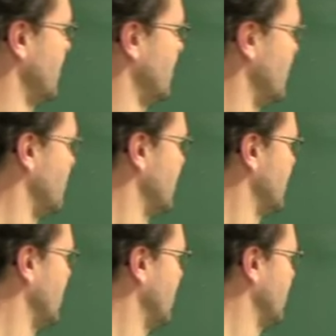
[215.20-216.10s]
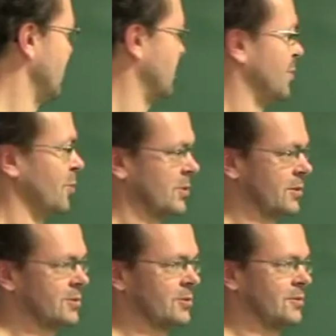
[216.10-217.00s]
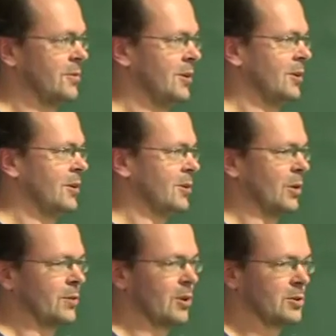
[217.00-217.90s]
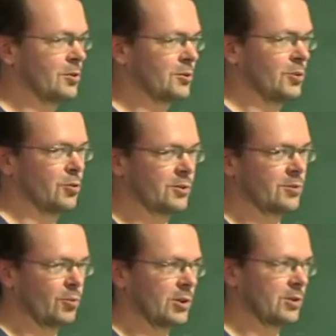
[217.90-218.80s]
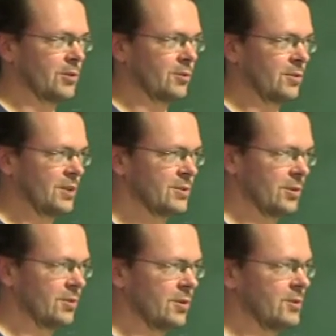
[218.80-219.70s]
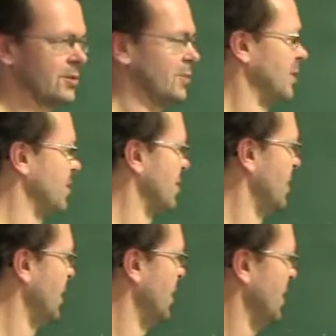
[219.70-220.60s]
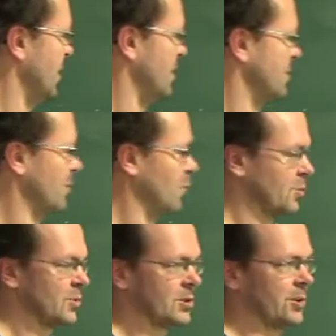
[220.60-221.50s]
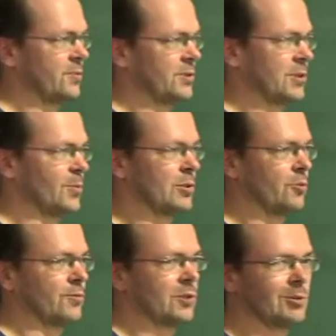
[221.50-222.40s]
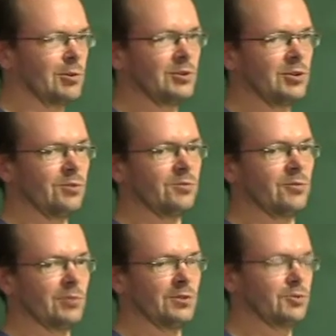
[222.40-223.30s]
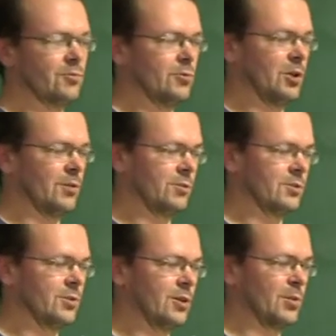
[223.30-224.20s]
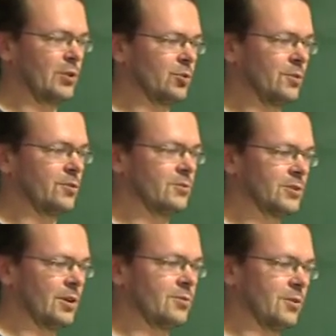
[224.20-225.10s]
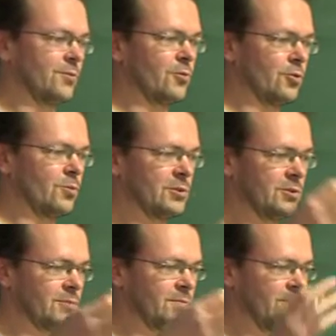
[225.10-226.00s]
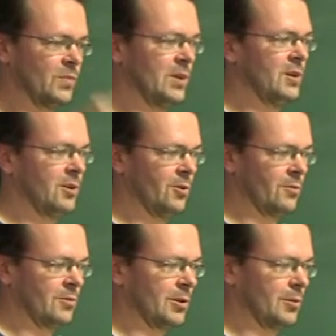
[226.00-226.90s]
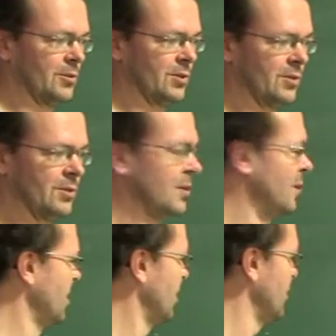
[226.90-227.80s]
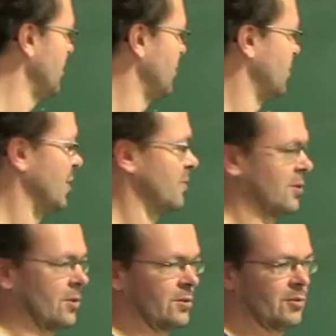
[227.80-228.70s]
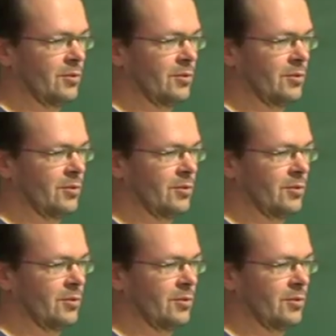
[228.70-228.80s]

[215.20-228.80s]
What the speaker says: So somehow the statement is quite natural, so not that one can guess it easily, but the volume itself is something of degree d, right? So if you have a d-dimensional set and volume is of degree d, if you take the